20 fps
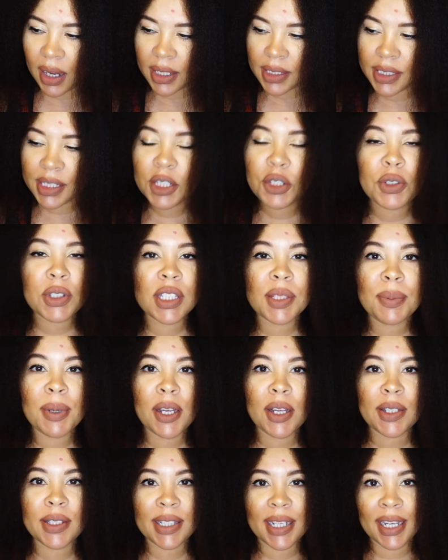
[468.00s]
citrus
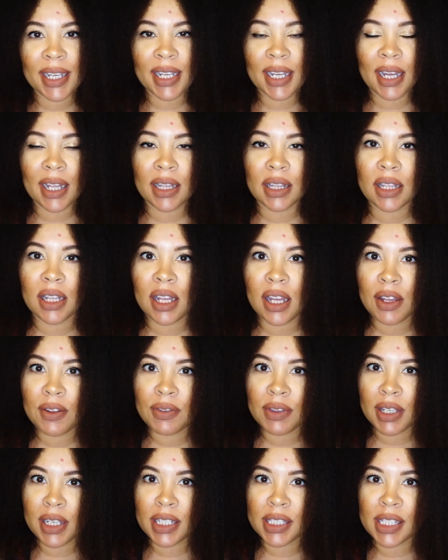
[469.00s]
smells. Like, I
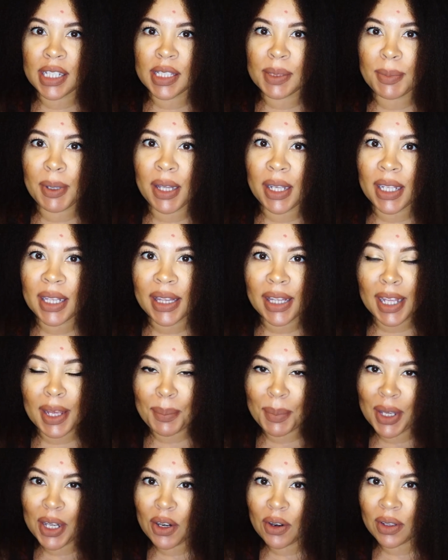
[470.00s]
love things that smell like
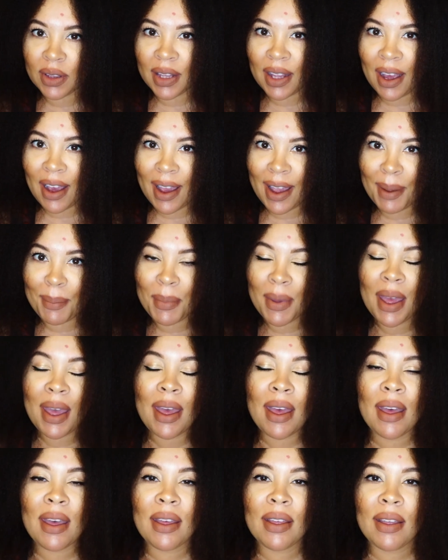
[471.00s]
lemon or lime.
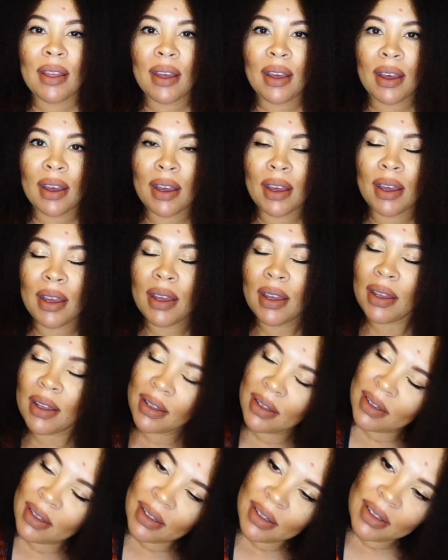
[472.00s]

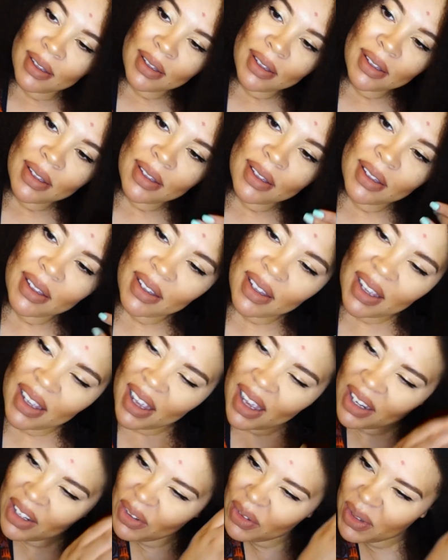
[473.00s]
I
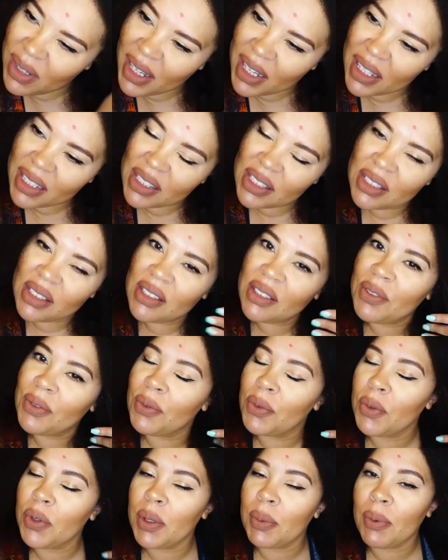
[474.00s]
don't like the
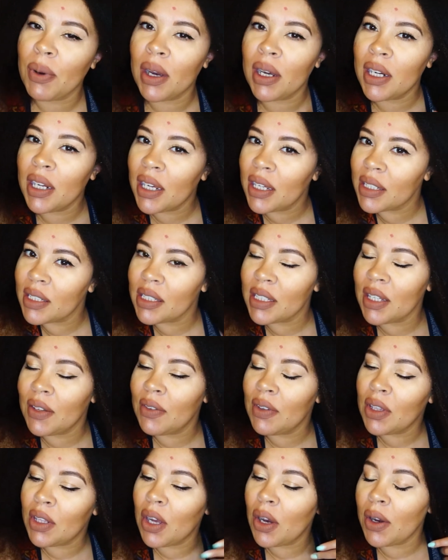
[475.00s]
fruity products,
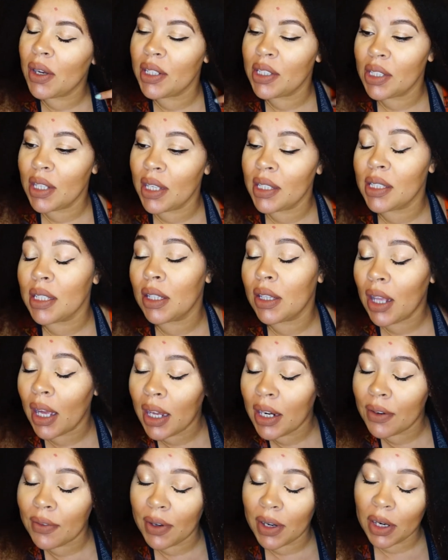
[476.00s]
even though it's a
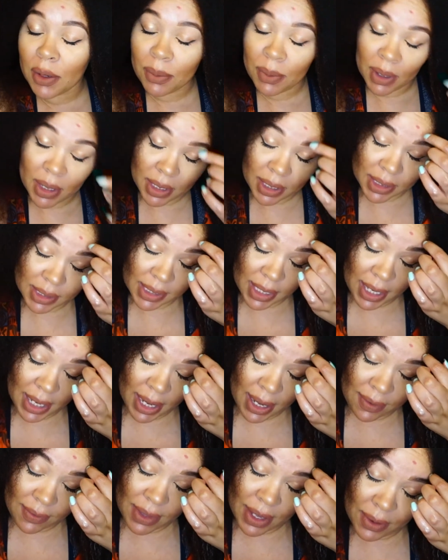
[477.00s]
lot of hair products that
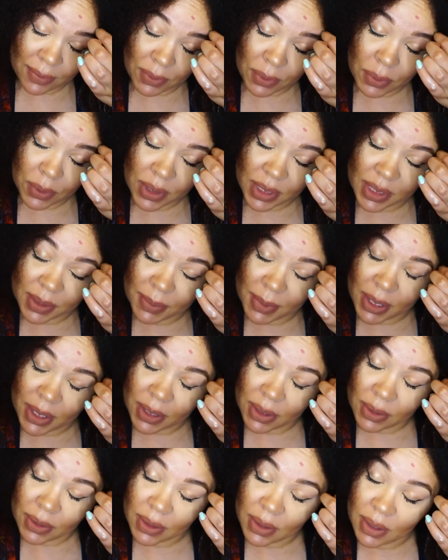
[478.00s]
have that fruity
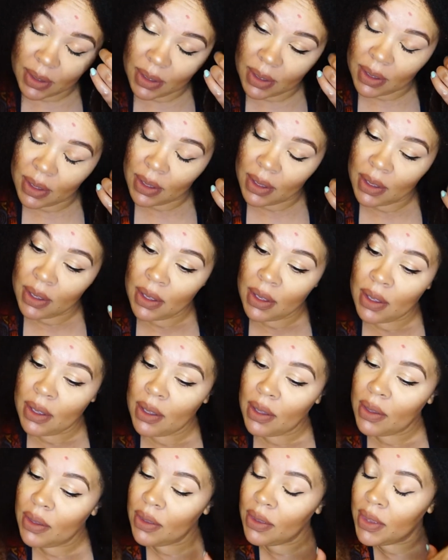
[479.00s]
smell
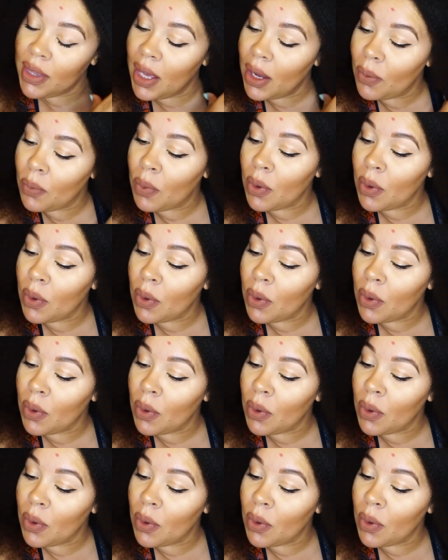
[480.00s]
that